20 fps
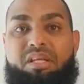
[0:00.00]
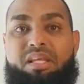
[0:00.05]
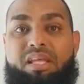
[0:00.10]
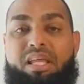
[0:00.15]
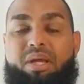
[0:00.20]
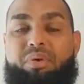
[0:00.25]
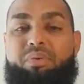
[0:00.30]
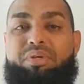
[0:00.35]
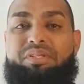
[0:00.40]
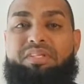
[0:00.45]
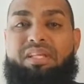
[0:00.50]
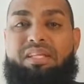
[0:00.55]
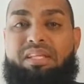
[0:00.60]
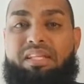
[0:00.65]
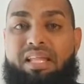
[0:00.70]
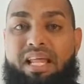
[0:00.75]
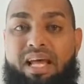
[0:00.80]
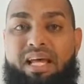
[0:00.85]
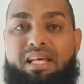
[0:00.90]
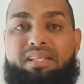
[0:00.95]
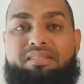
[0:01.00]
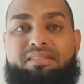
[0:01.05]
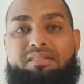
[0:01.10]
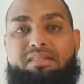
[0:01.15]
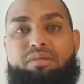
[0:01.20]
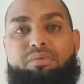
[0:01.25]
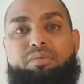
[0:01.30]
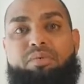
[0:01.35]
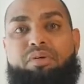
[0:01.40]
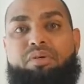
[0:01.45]
It was a nasty
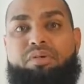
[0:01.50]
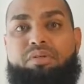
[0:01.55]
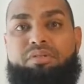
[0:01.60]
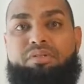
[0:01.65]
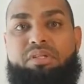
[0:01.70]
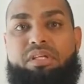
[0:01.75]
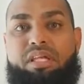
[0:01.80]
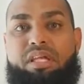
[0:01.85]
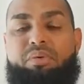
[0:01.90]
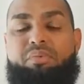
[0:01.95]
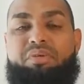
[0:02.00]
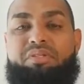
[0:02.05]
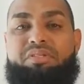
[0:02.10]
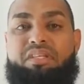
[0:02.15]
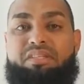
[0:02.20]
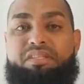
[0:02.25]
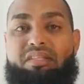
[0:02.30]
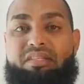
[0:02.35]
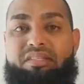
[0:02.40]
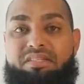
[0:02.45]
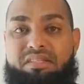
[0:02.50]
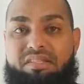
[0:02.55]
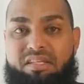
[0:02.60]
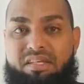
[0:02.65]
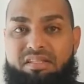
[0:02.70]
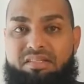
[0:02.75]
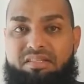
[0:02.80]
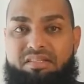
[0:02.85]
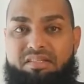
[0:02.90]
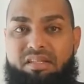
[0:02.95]
world. It was a
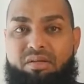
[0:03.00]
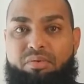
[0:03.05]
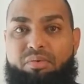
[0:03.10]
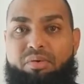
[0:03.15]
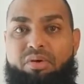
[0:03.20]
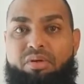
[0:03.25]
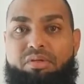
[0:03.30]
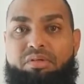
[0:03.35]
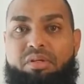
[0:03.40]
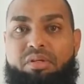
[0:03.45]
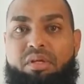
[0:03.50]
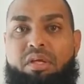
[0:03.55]
disgusting world.